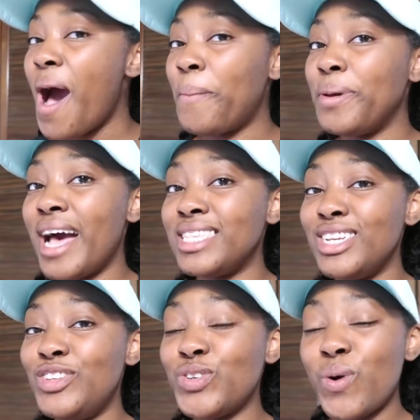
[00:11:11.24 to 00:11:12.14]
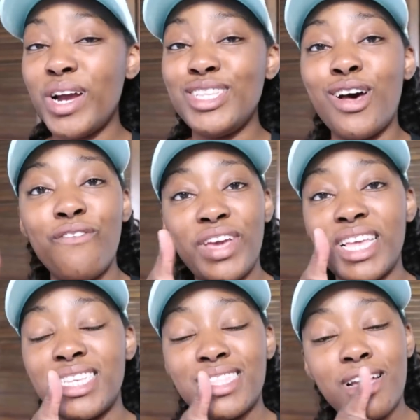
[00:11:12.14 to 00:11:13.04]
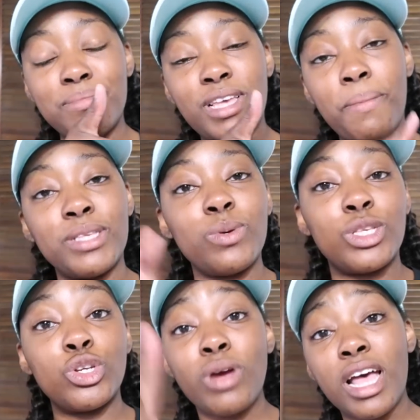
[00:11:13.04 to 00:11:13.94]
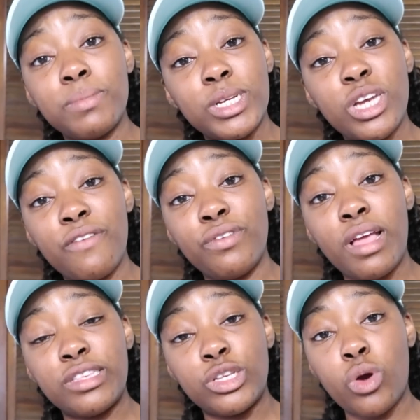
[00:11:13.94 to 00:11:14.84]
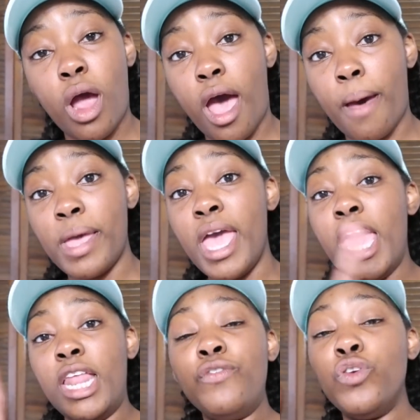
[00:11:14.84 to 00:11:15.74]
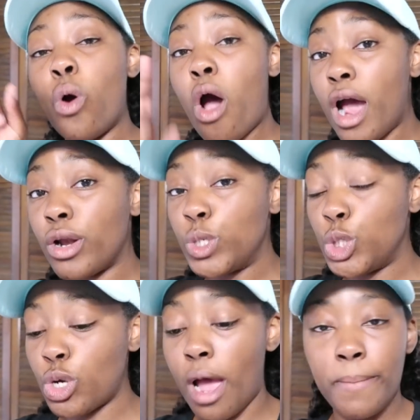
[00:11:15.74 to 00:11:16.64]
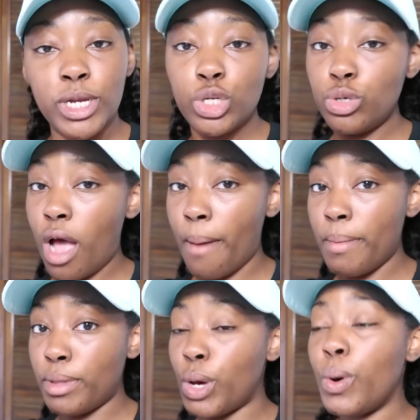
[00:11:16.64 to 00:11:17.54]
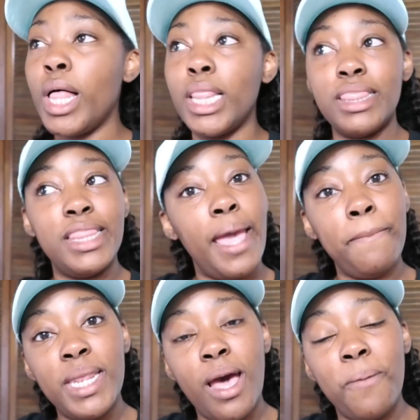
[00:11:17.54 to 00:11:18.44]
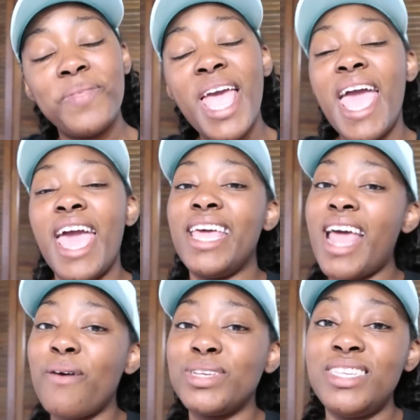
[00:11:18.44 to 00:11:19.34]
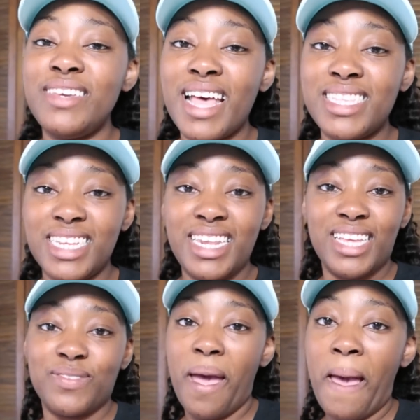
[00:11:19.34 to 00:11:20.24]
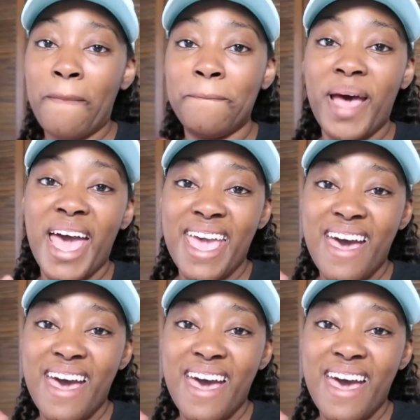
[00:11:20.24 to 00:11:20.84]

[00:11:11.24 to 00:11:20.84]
hope you guys enjoyed. Don't forget to thumbs up as well. Subscribe to my channel if you're not subscribed. And if you are a new subscriber, make sure you comment below. Let me know. And I will see you guys in the next one. Bye,